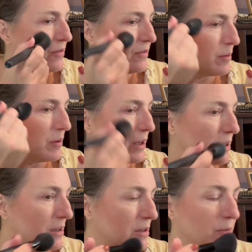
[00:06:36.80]
I
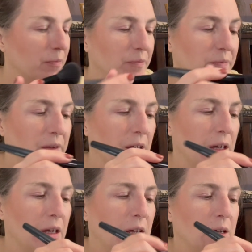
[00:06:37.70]
blinded you.
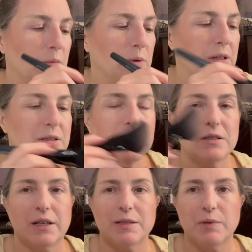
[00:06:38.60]
But this is
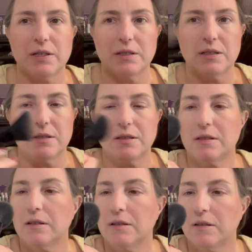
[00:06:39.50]
nice because it is,
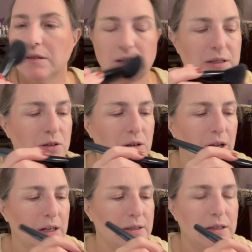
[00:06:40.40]
like I said, you can
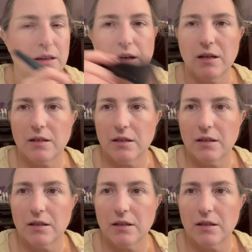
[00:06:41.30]
kind of see that.